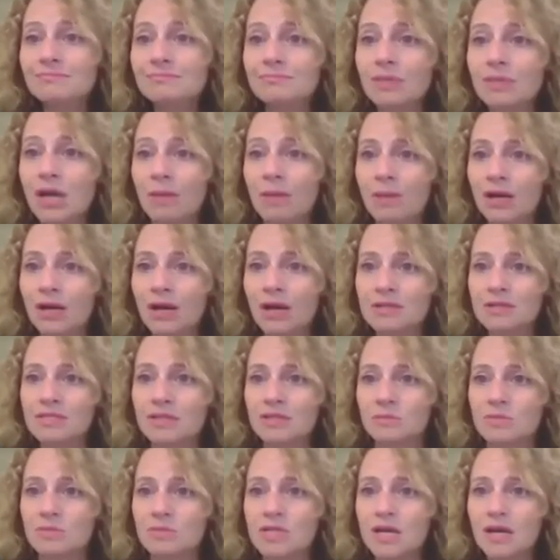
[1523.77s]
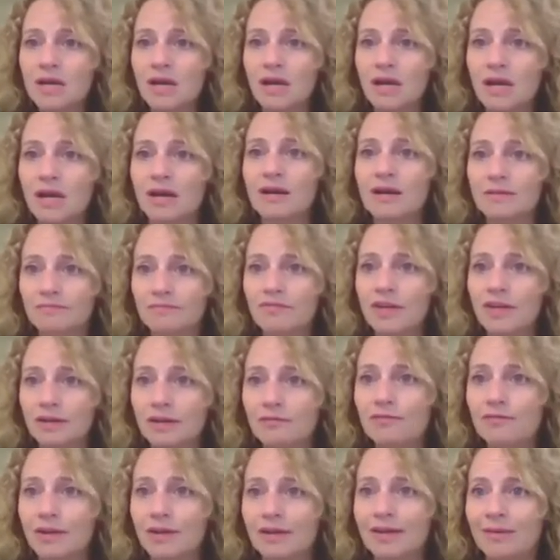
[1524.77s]
become accustomed via
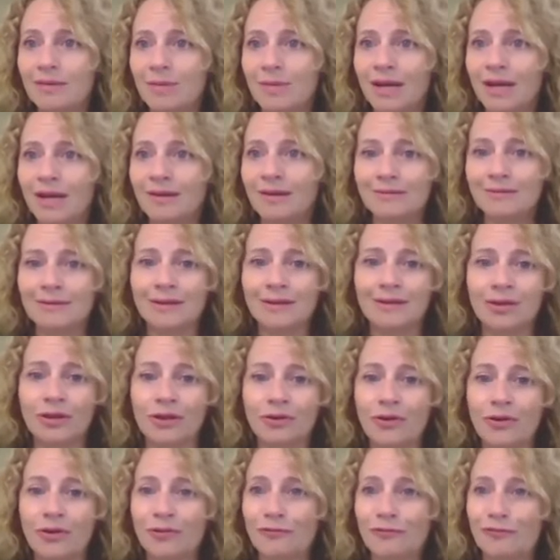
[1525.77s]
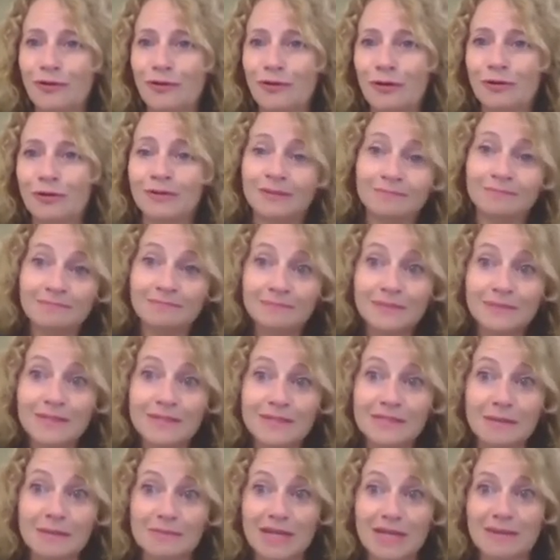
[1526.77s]
email and on the phone, and
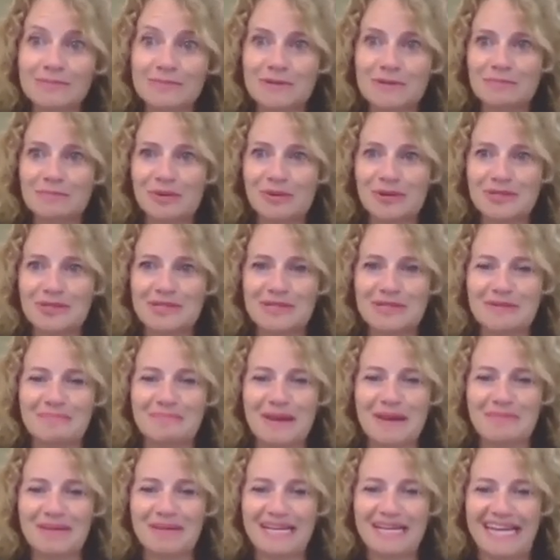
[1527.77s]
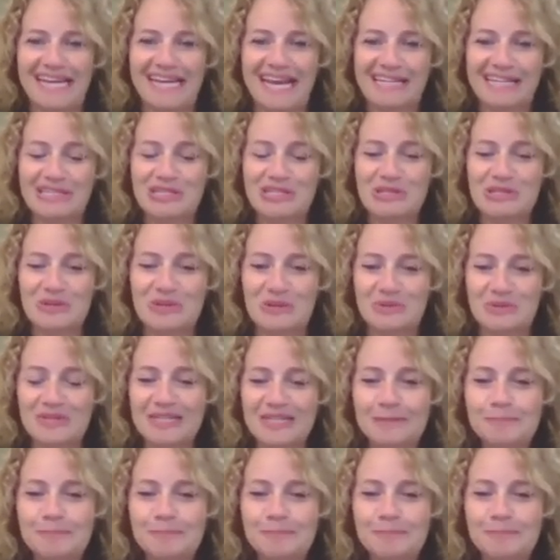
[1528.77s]
sometimes in person, and maybe again soon.